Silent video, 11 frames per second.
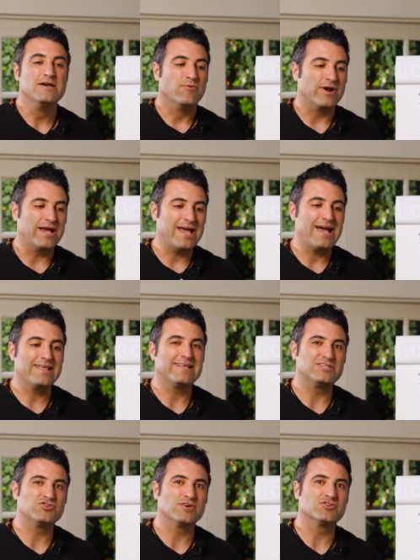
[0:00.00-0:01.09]
when I add
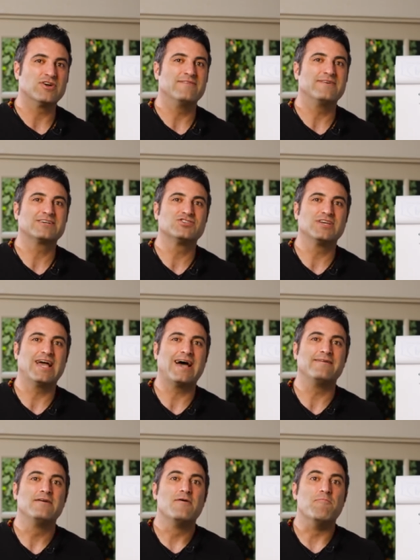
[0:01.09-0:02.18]
that structure, I've actually
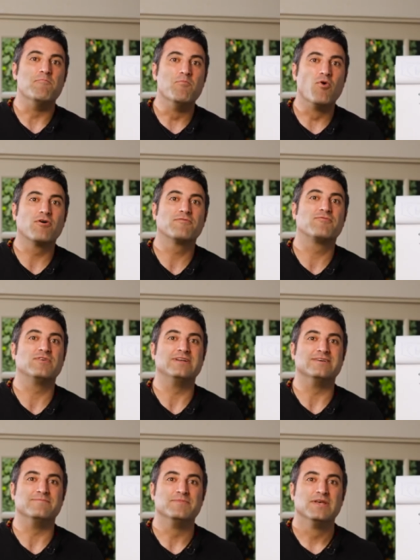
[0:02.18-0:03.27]
had more
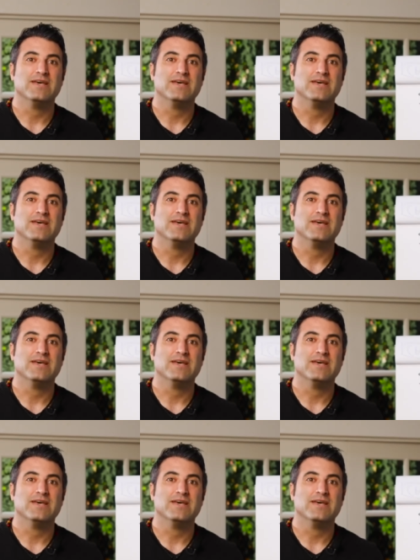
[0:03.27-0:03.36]
freedom